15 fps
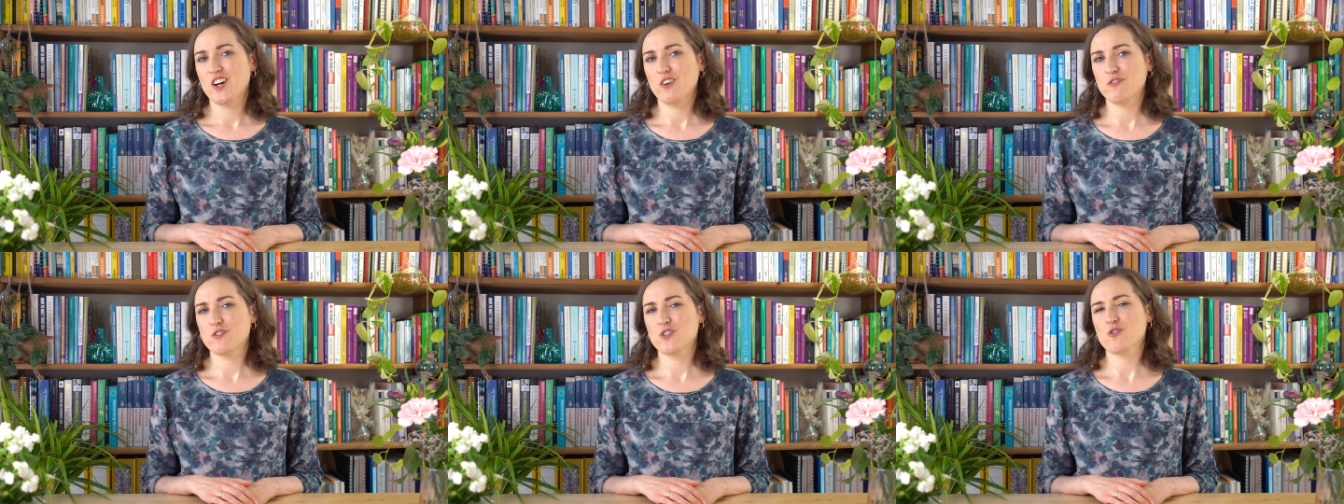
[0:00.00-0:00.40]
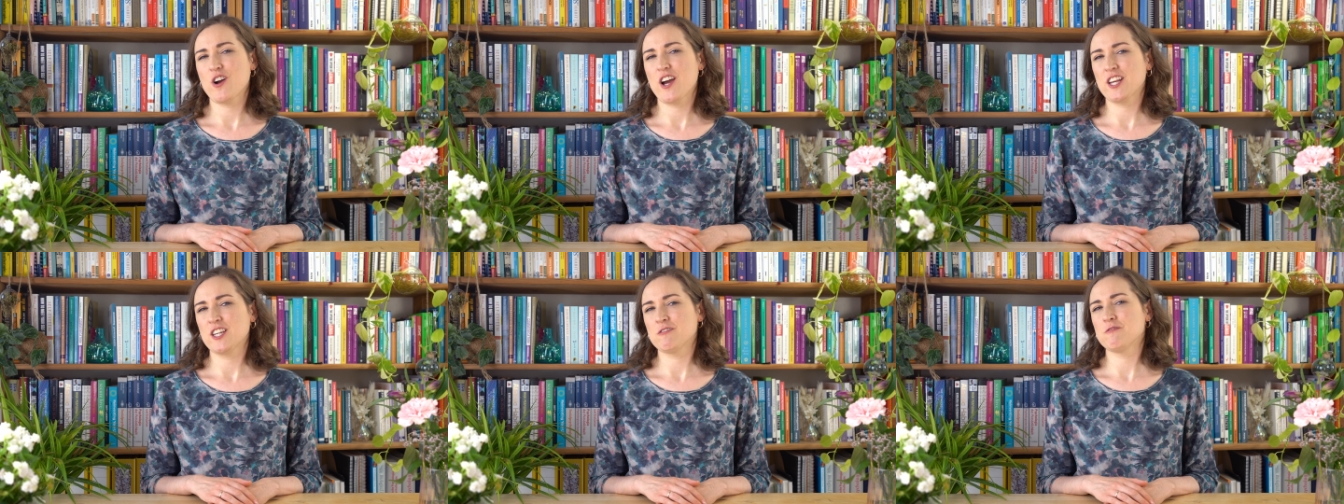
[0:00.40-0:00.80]
of
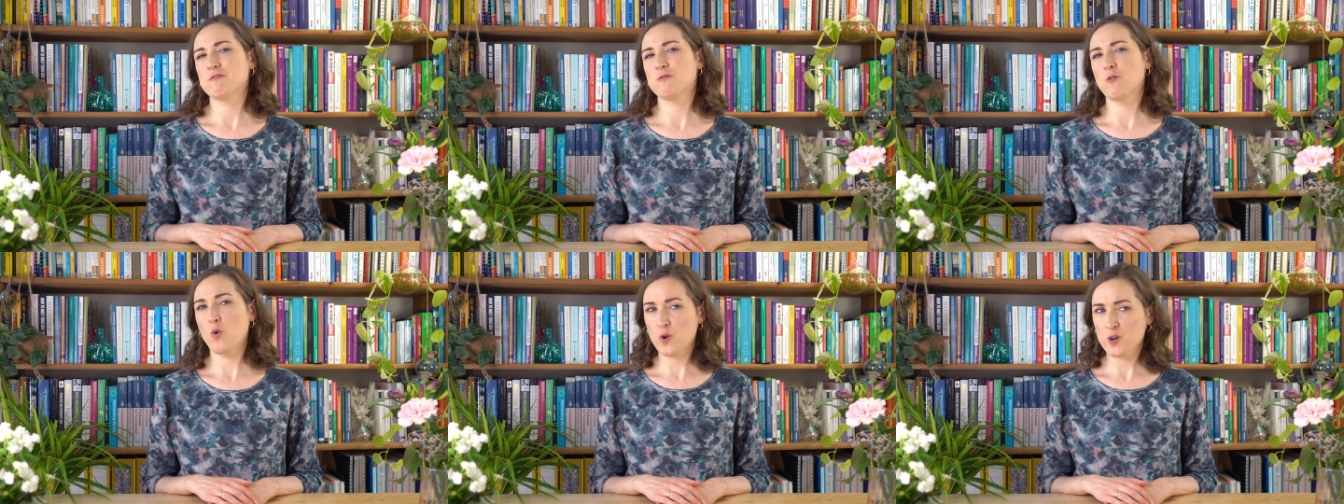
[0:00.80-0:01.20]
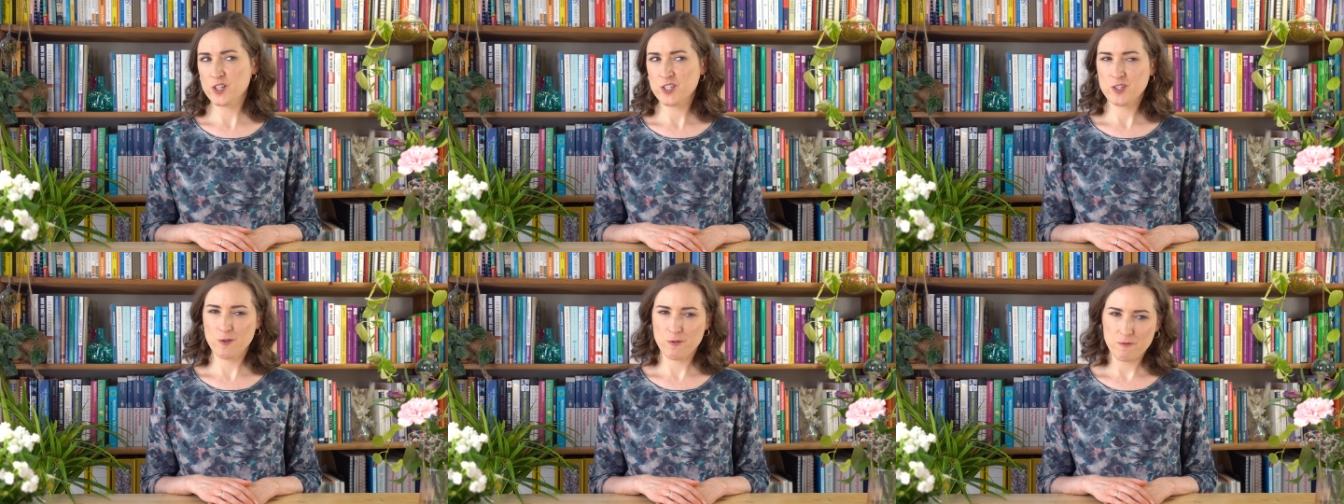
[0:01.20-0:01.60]
trying to
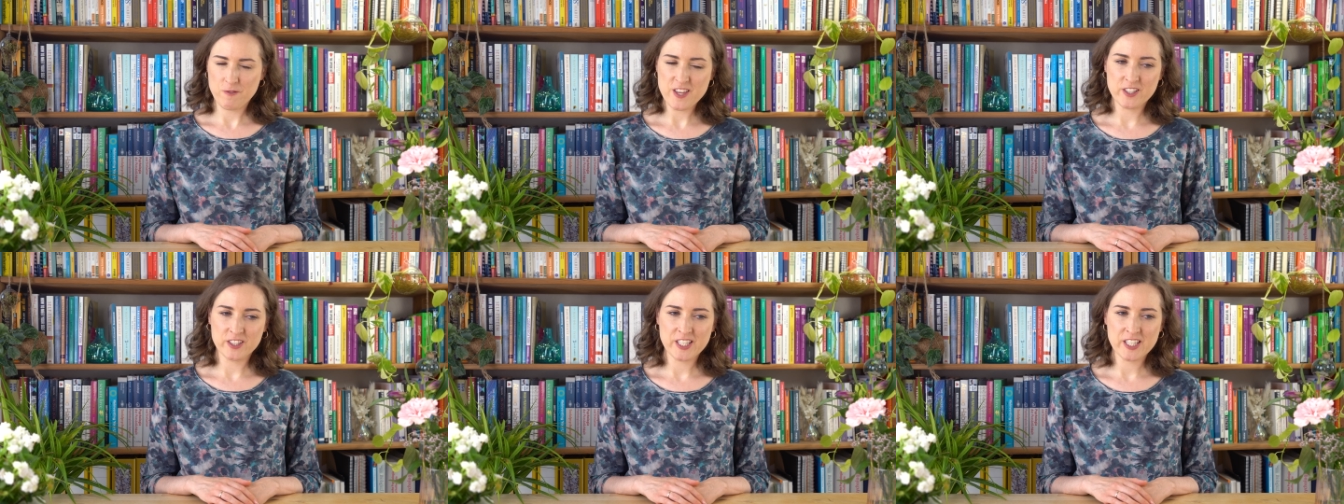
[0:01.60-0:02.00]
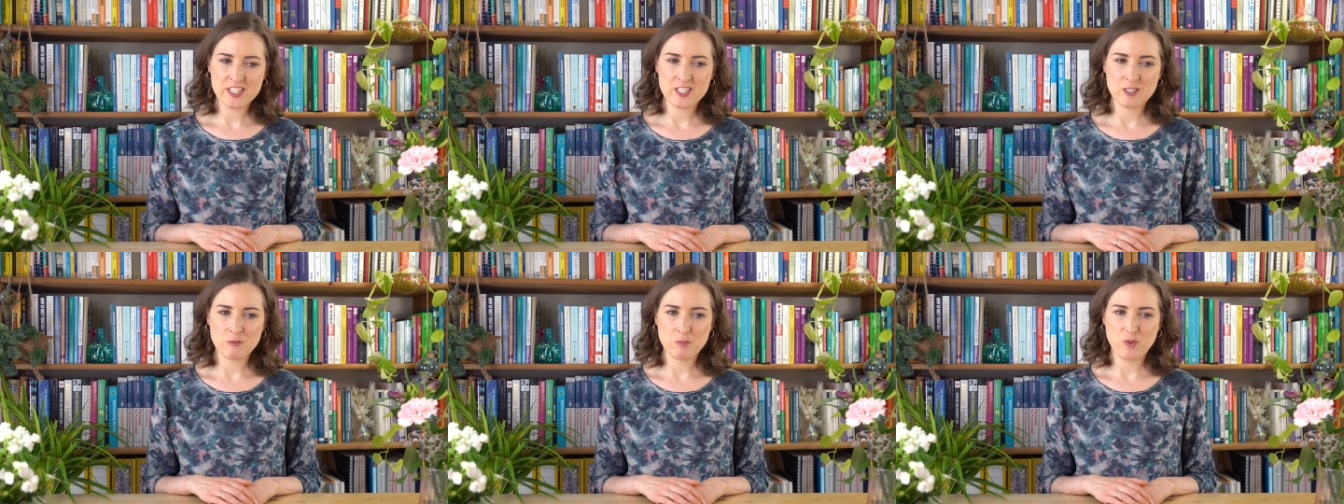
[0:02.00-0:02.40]
force your
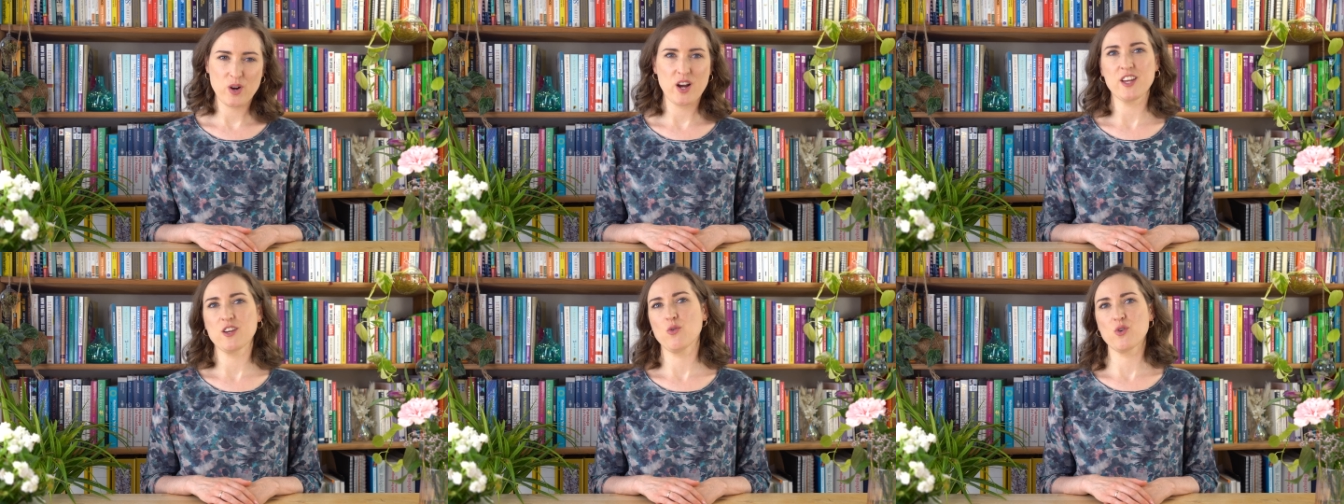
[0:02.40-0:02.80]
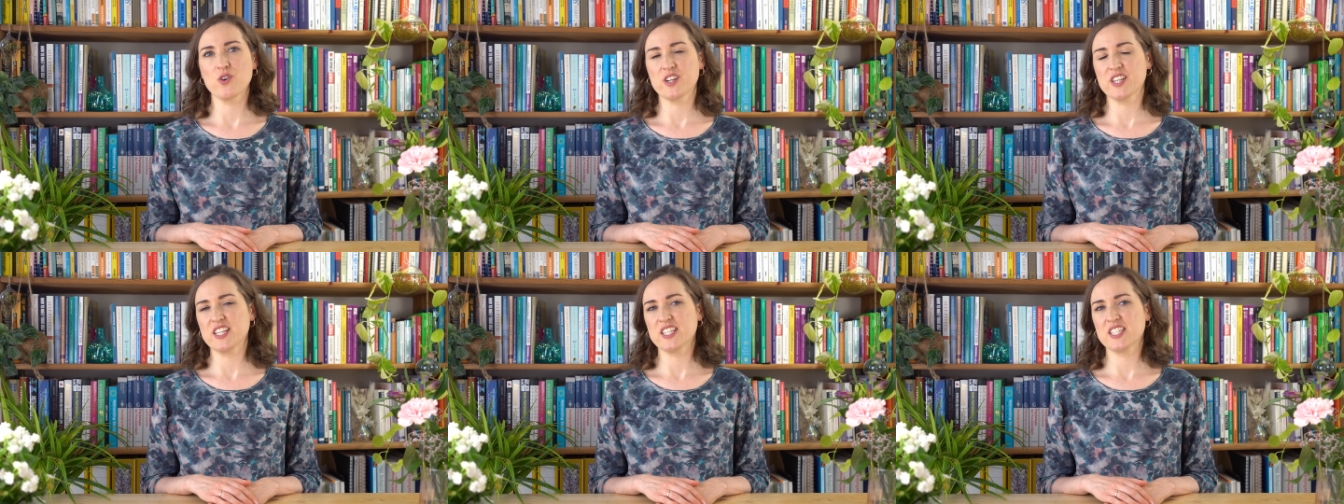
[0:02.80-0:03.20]
feelings and
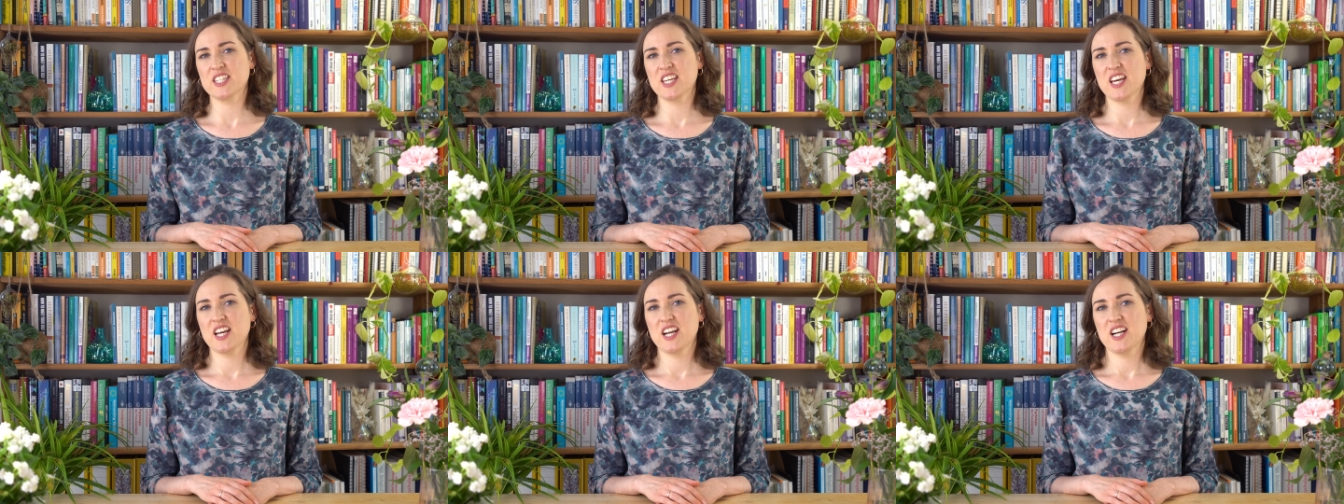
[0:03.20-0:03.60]
priorities